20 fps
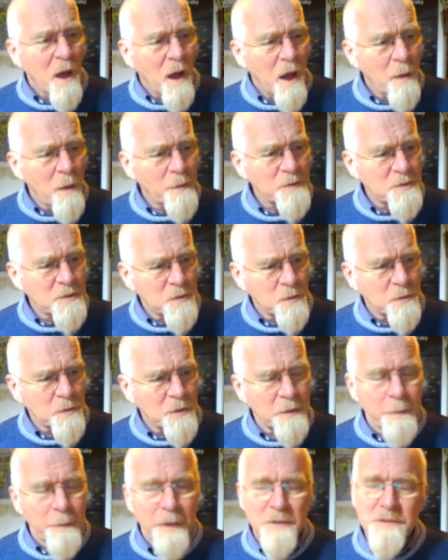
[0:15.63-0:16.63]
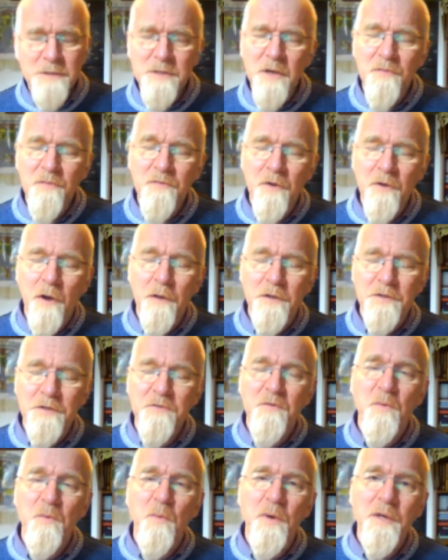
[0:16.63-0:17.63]
I've been talking about stuff like this
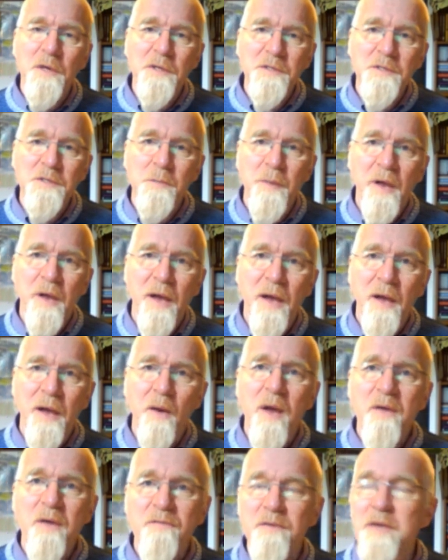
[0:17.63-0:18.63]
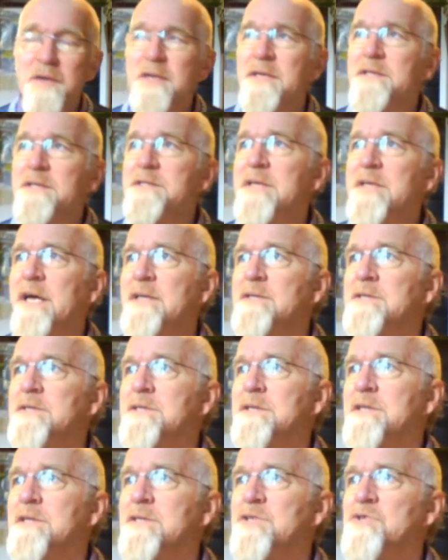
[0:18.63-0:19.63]
for weeks, about how heavy and
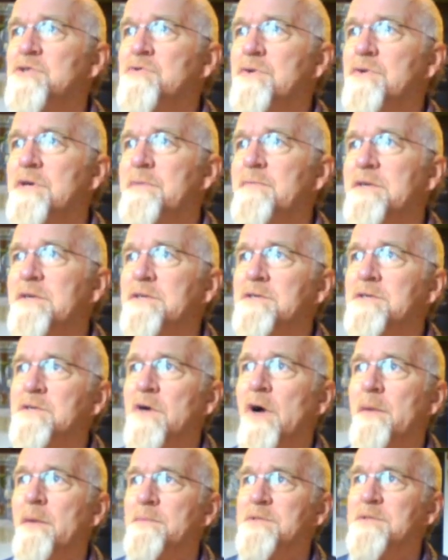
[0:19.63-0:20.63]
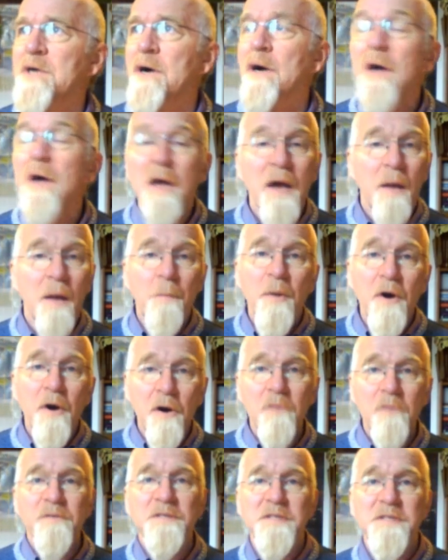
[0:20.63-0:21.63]
intense and extreme these times are, and
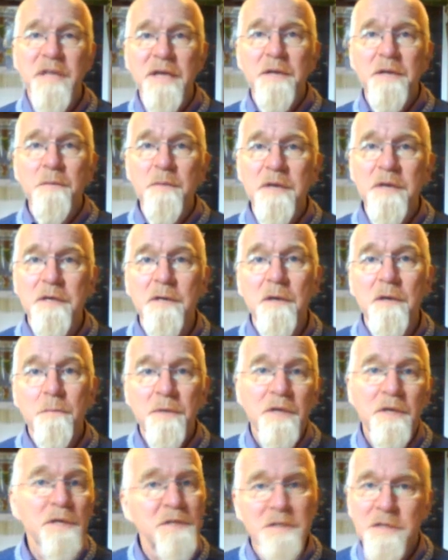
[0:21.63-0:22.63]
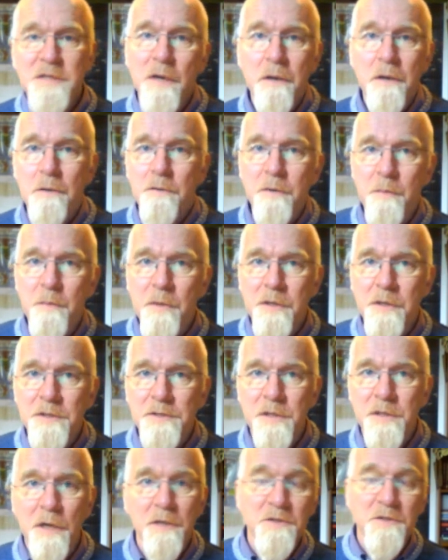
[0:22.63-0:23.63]
part of it's down to me, because it's going on in my
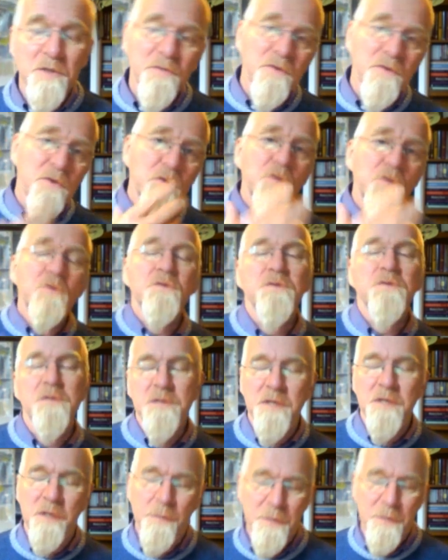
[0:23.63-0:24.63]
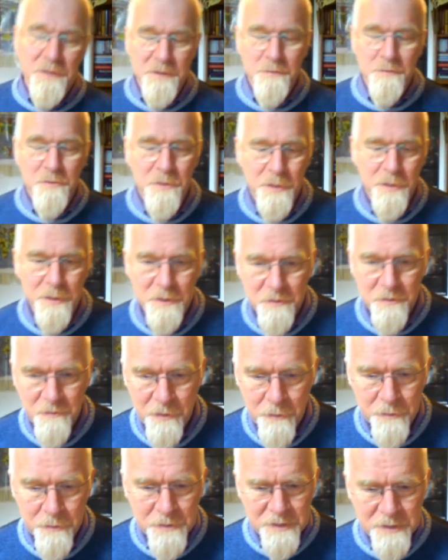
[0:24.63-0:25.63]
chart, so of course there's going to be some
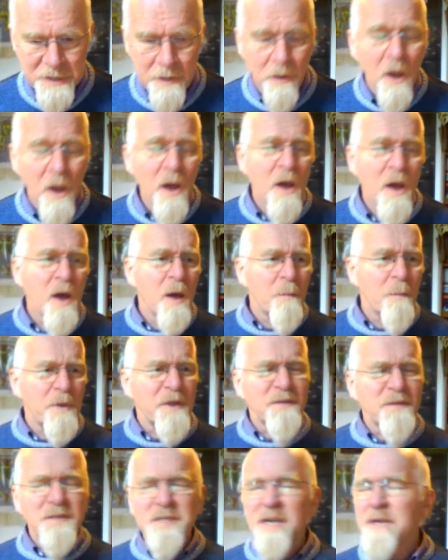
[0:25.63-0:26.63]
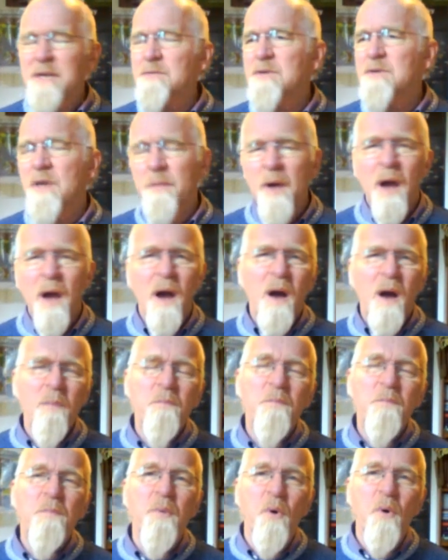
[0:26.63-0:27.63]
transference help, but at the same time,
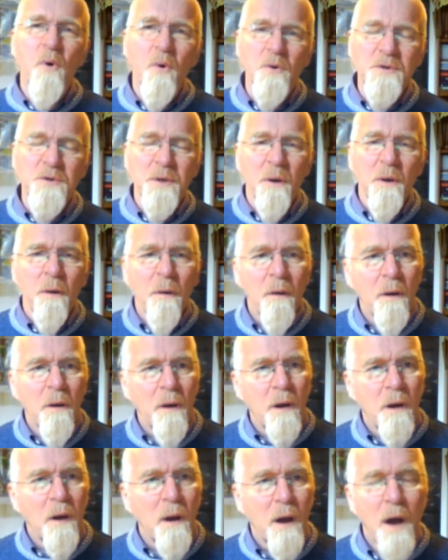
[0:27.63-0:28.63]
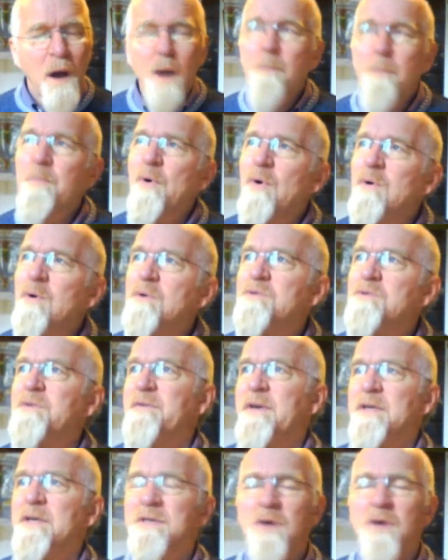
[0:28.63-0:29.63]
I'm bored
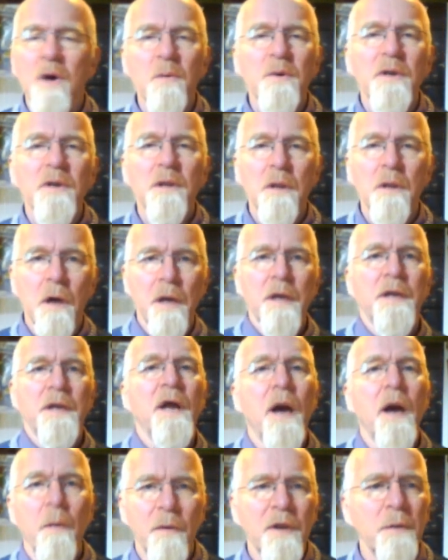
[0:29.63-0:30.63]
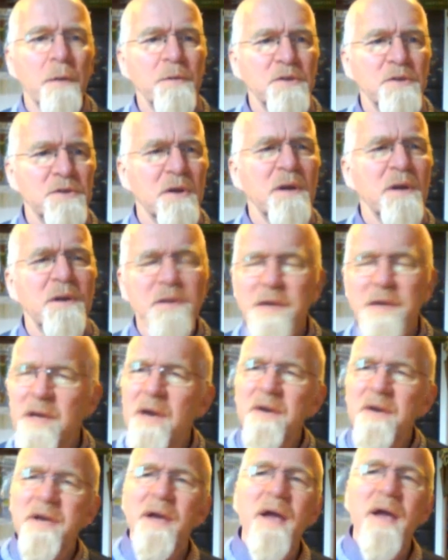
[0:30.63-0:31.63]
of it, so I want to lighten up. And I've been trying to think,
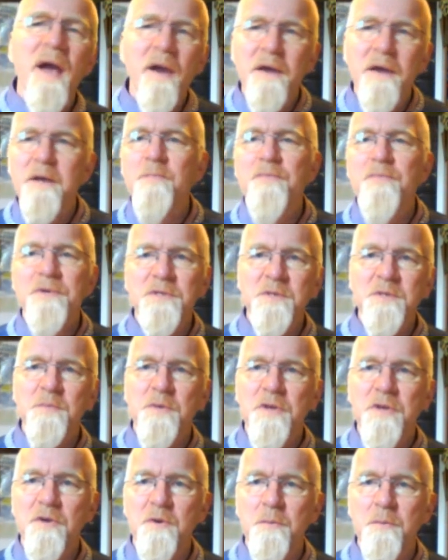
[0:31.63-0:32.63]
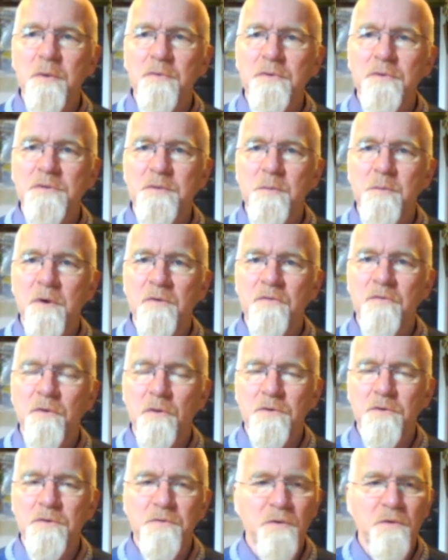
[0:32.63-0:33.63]
okay, how can I bring some humour into my
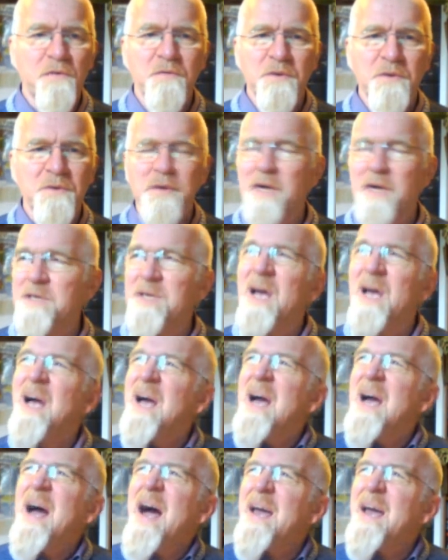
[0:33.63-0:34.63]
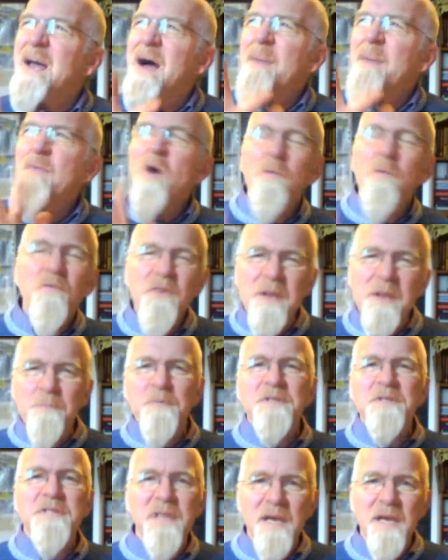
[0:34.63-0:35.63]
vlogs for a few days? And I'm not feeling
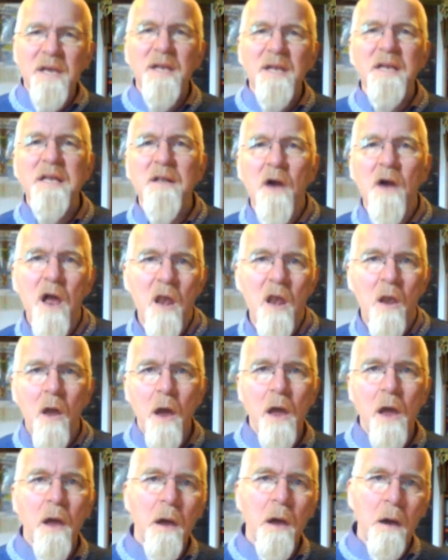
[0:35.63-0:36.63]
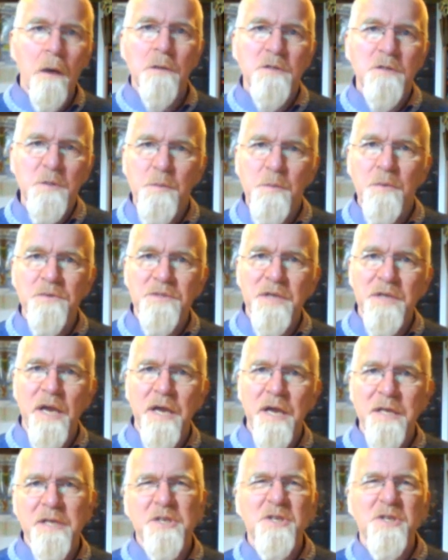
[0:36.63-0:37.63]
particularly like light-hearted,
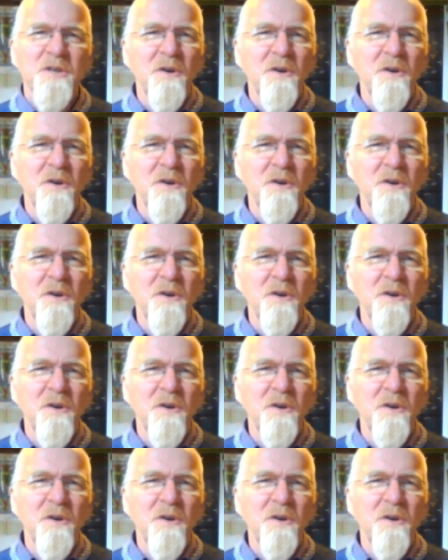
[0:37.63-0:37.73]
spontaneous.